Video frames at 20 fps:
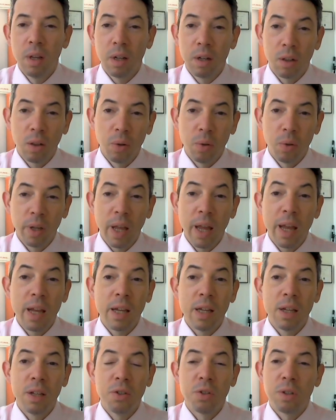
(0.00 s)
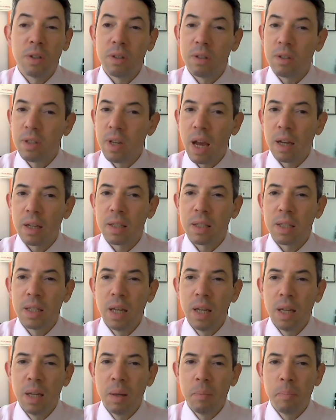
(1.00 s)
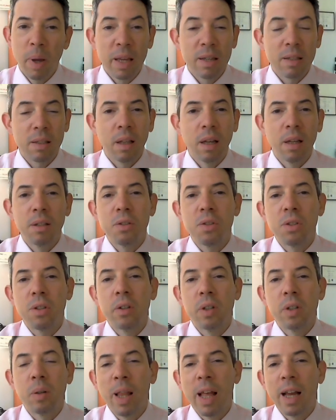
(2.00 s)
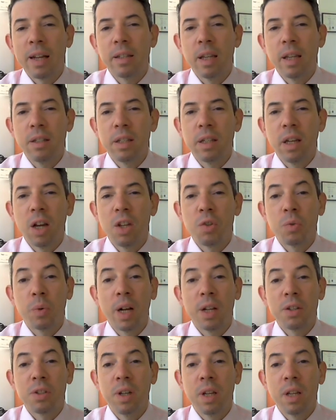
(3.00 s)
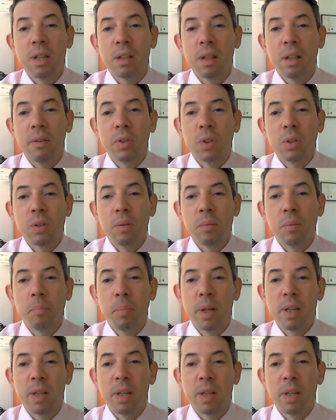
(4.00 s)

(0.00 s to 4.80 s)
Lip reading: including age, sex, baseline serum lactate dehydrogenase level,